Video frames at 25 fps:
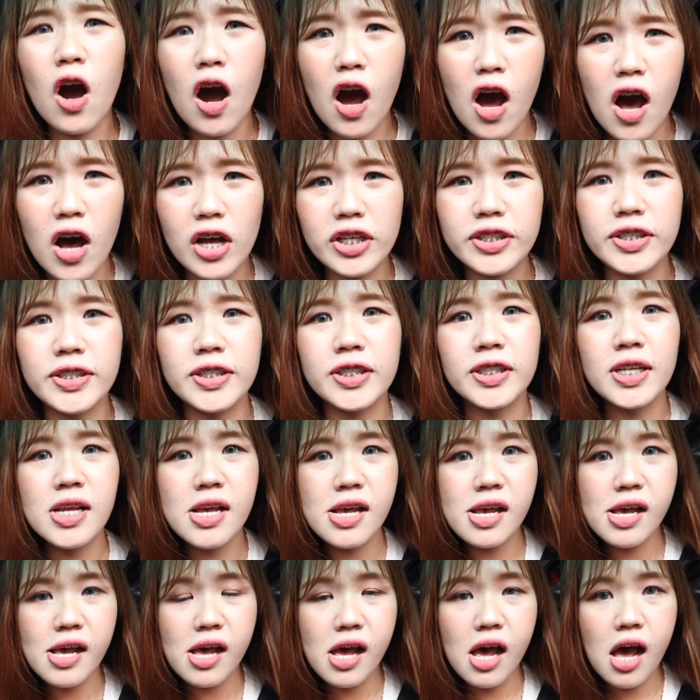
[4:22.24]
cost
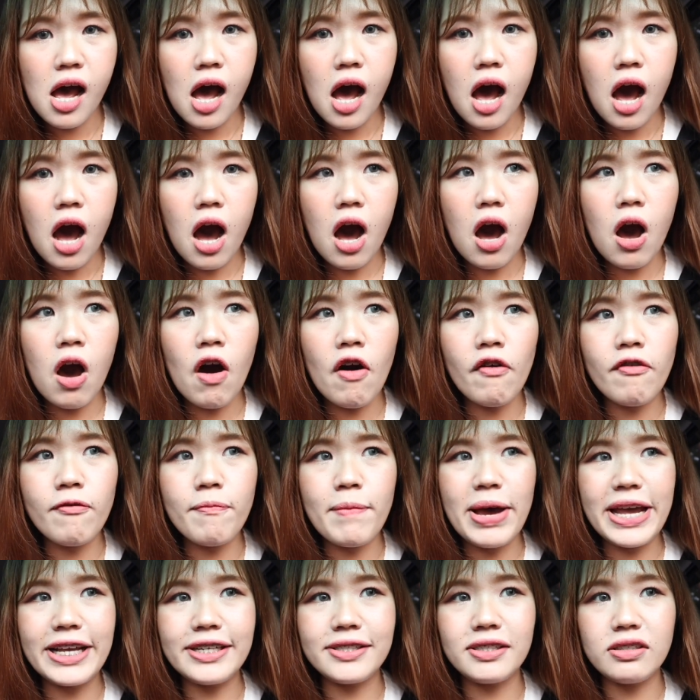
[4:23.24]

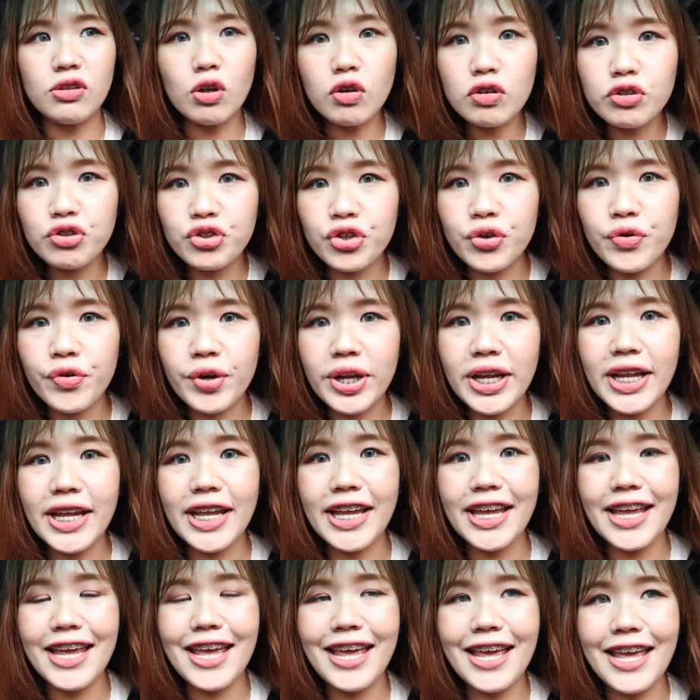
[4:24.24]
of my
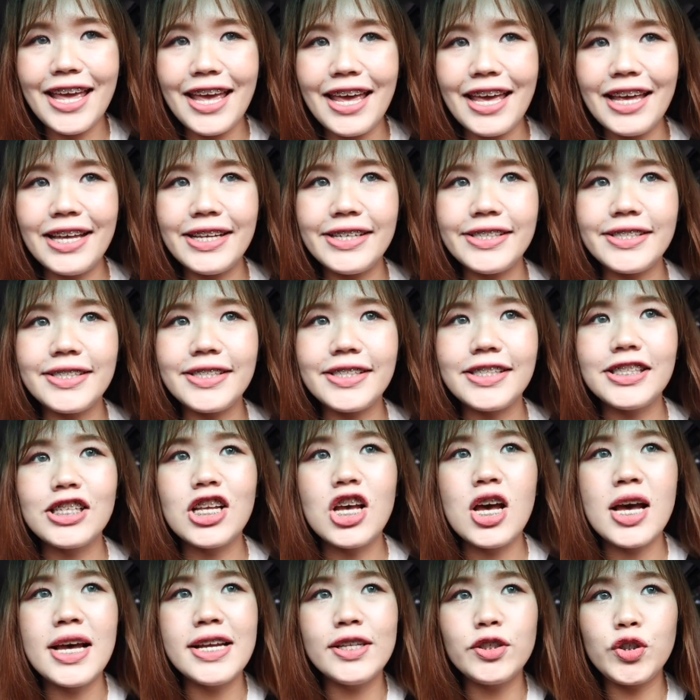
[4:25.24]
surgery
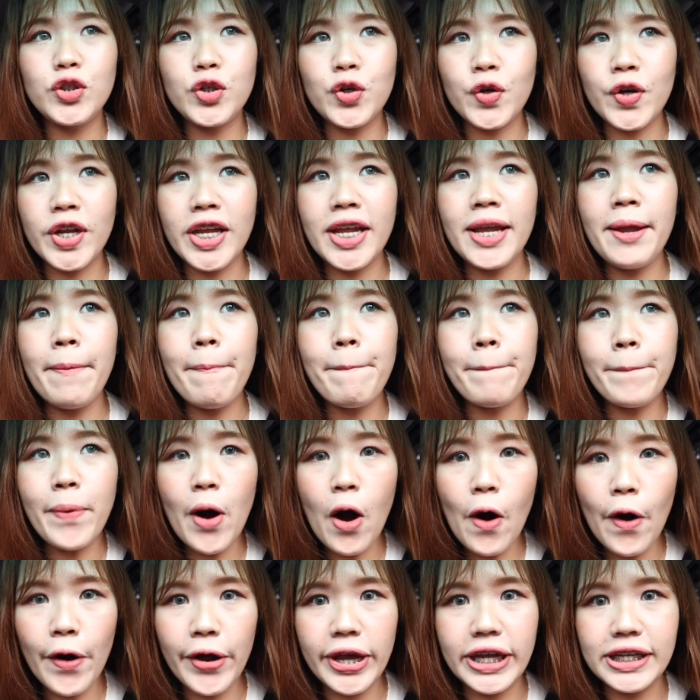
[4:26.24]
is 3.6
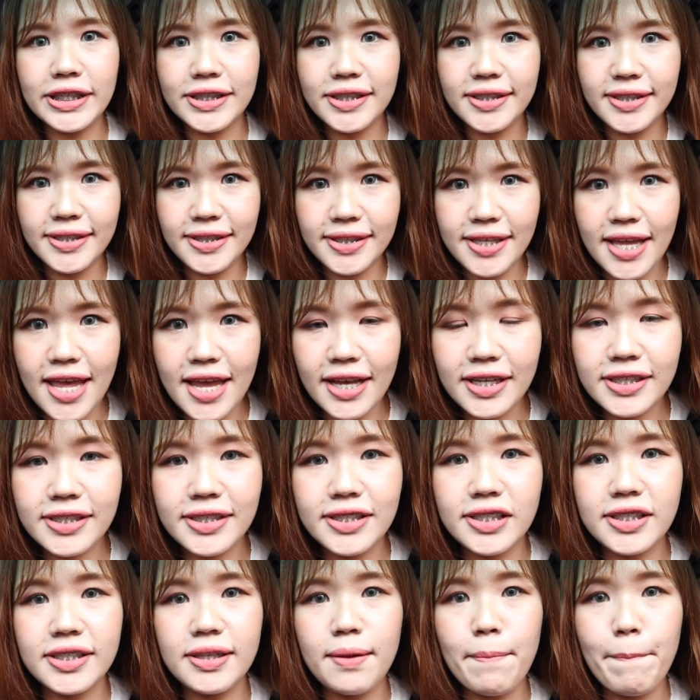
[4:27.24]

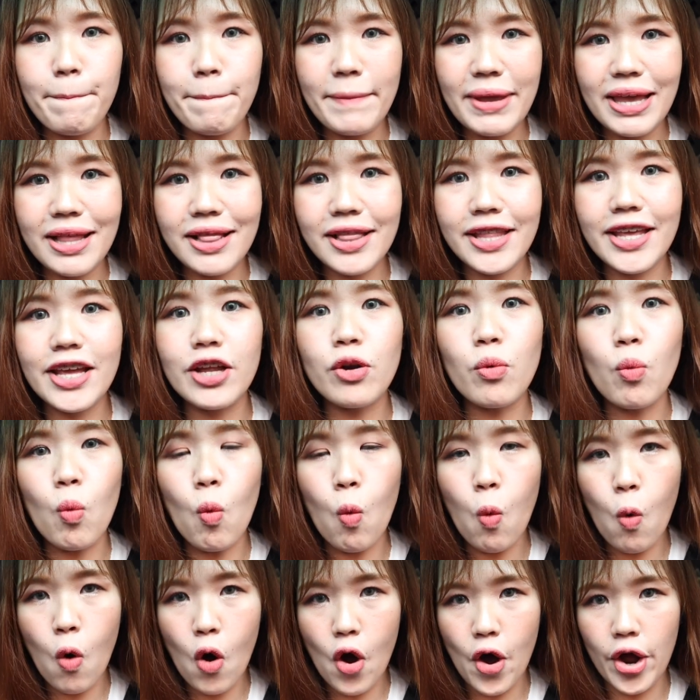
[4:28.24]

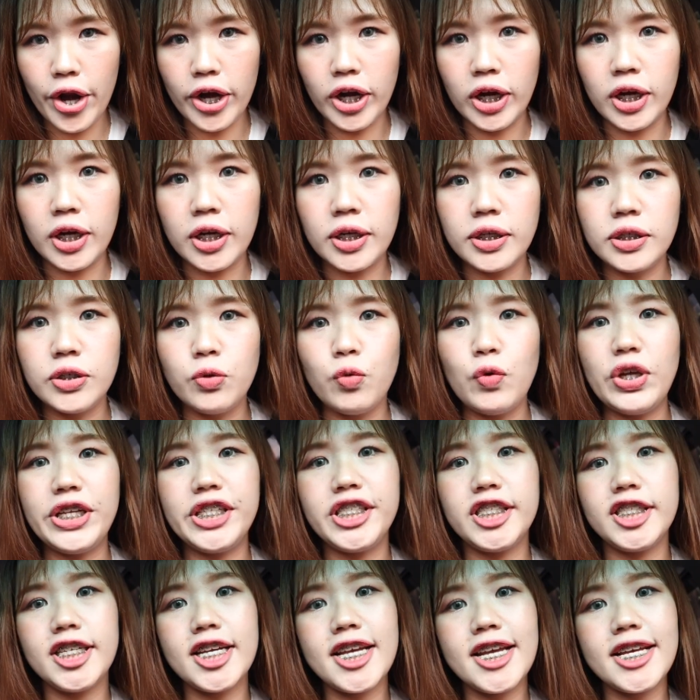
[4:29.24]
million won,
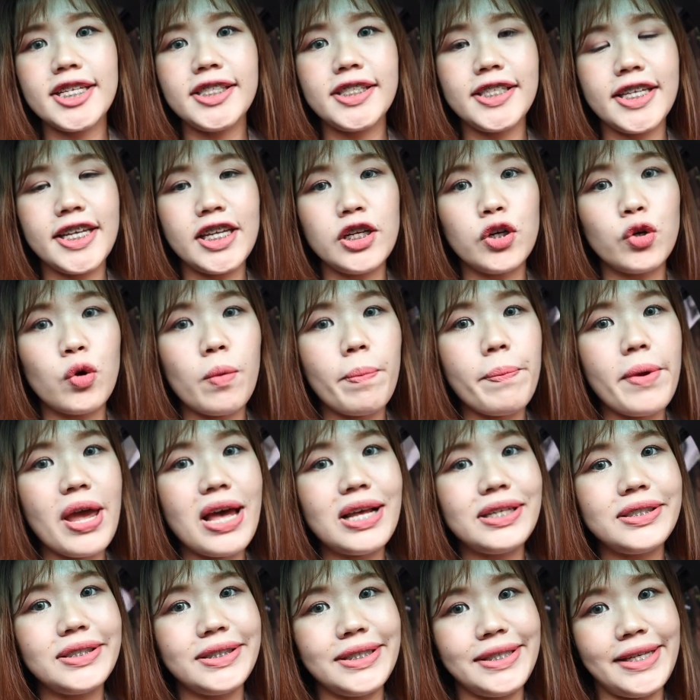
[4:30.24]
which is in
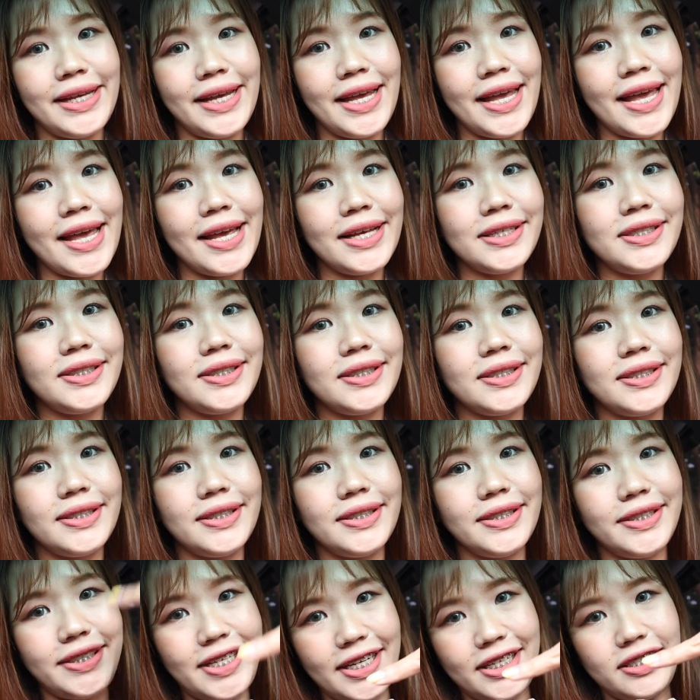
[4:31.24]
rupees is
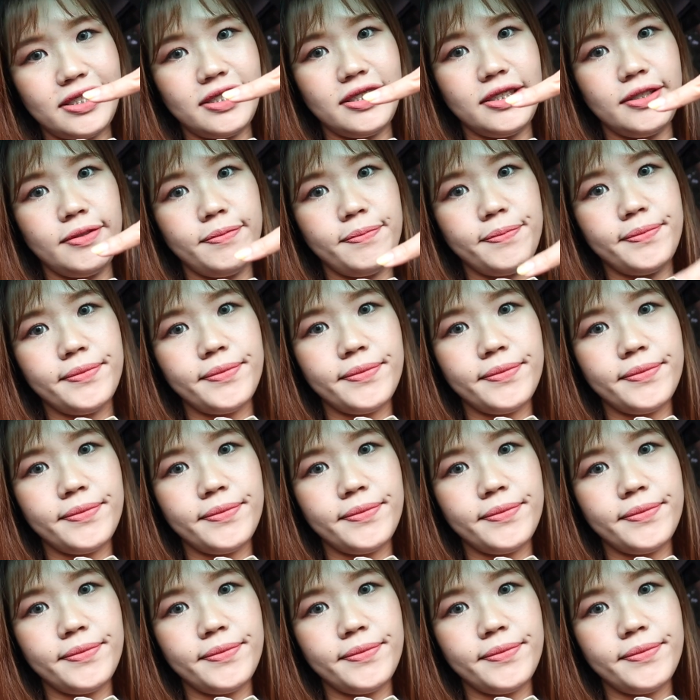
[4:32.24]
this.